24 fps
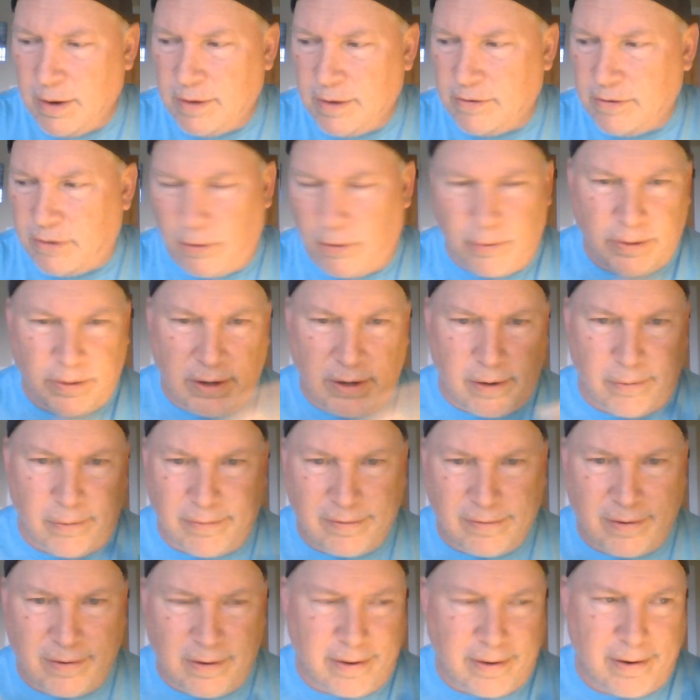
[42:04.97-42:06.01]
So, you know,
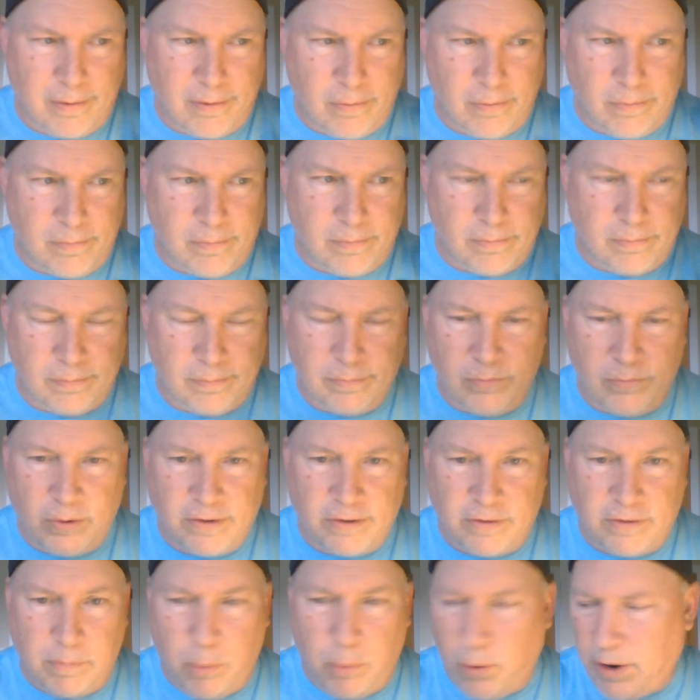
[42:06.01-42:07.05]
it's like,
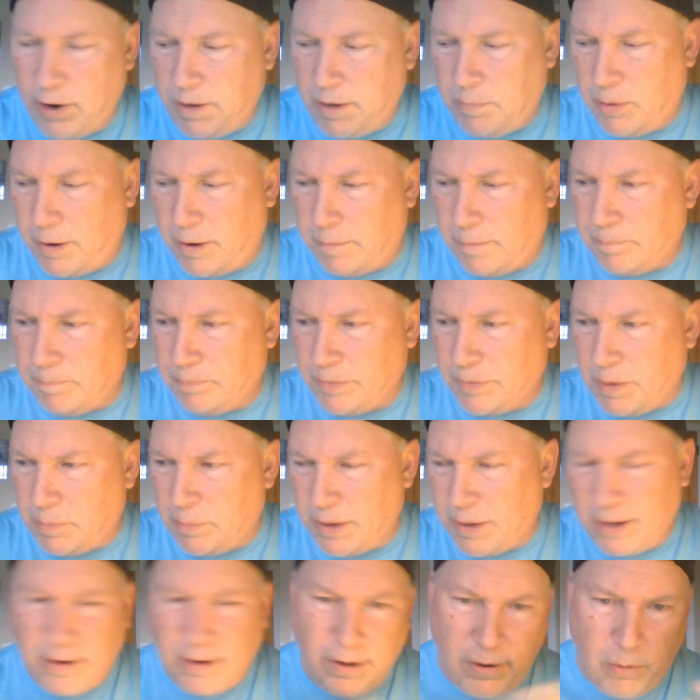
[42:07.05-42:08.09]
what's the point? But I'm
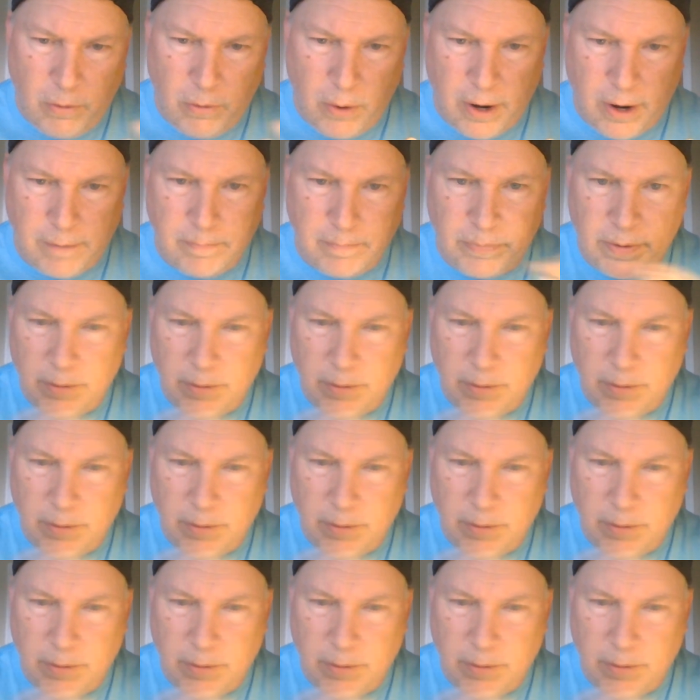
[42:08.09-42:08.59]
like, you know what?